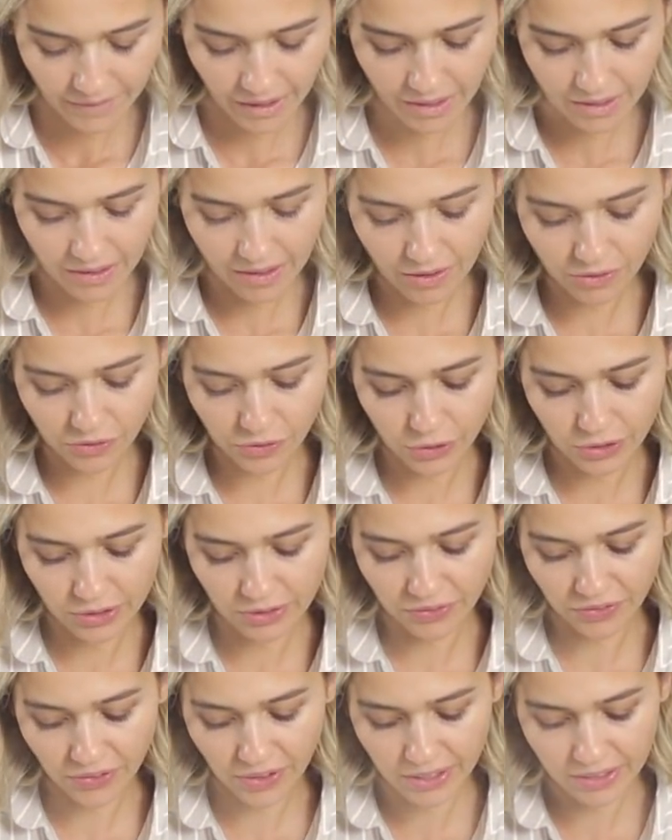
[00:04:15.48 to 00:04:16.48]
And now for
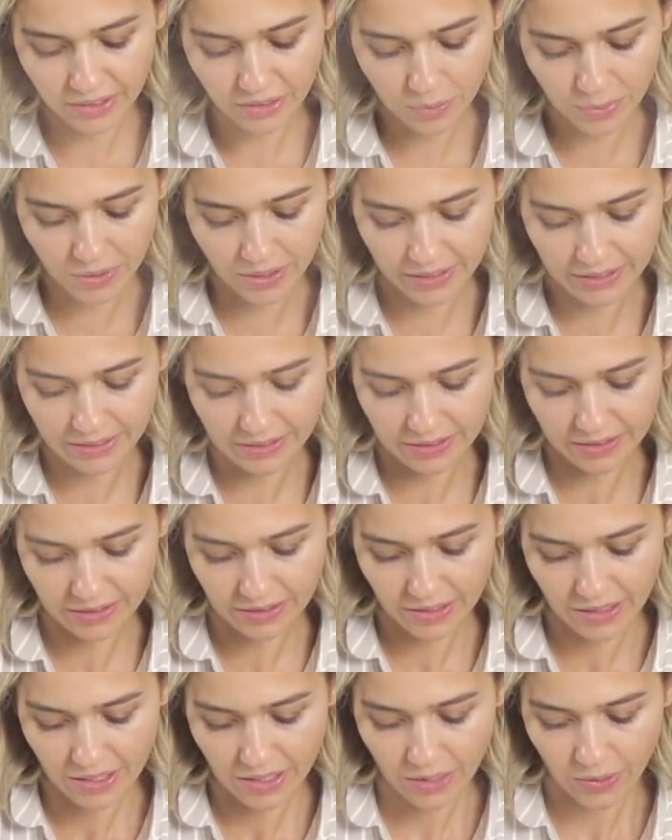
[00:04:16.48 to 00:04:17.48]
the final parts,
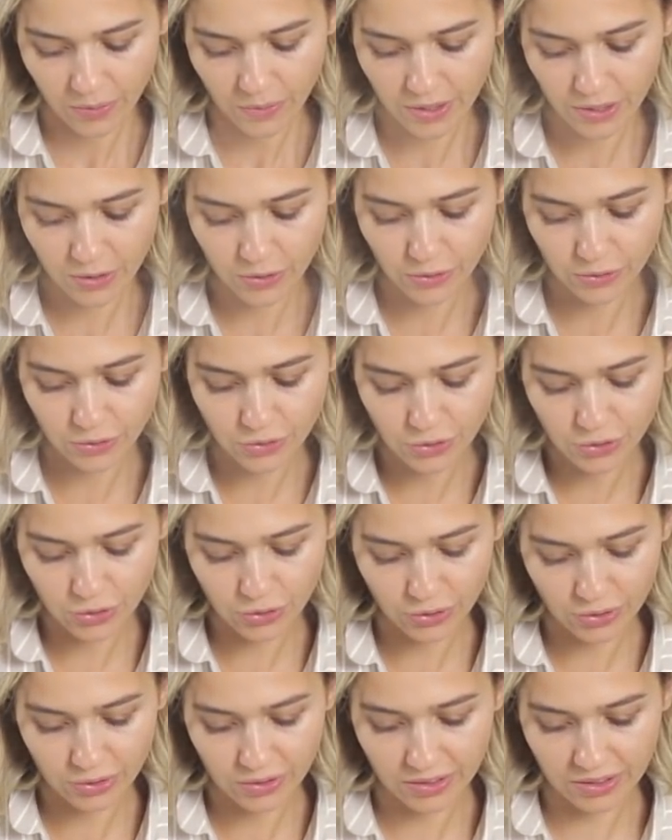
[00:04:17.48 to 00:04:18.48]
we are going
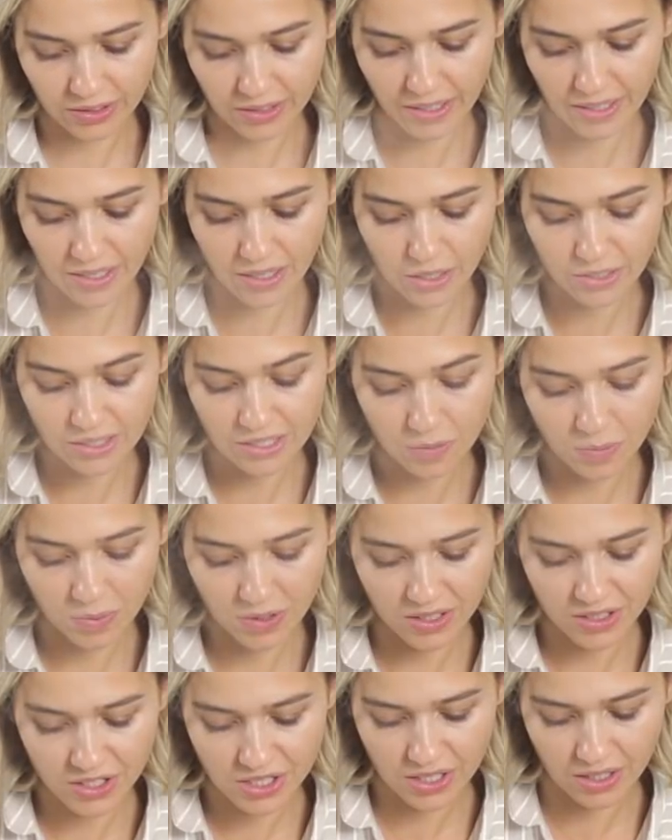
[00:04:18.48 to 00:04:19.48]
to get our
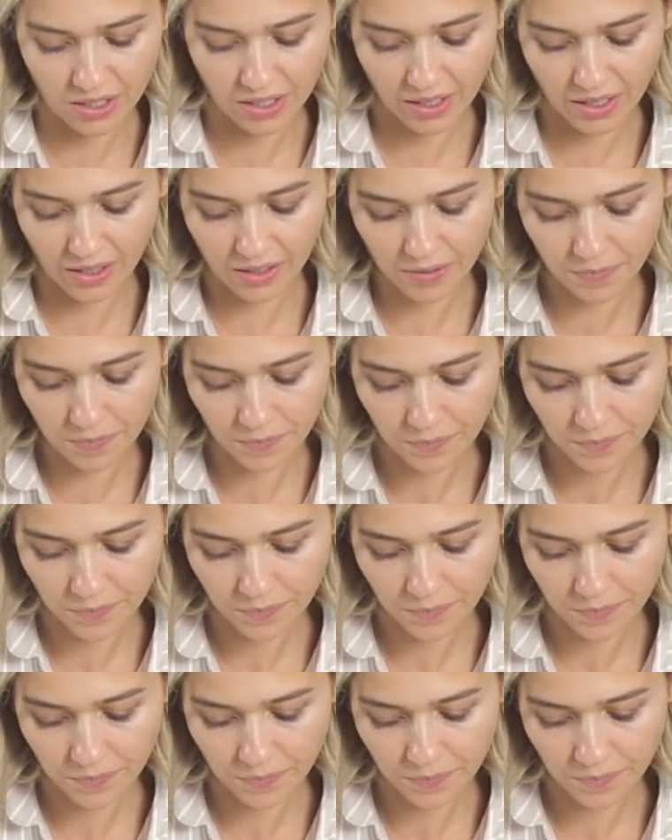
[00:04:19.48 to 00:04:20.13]
spinach in there.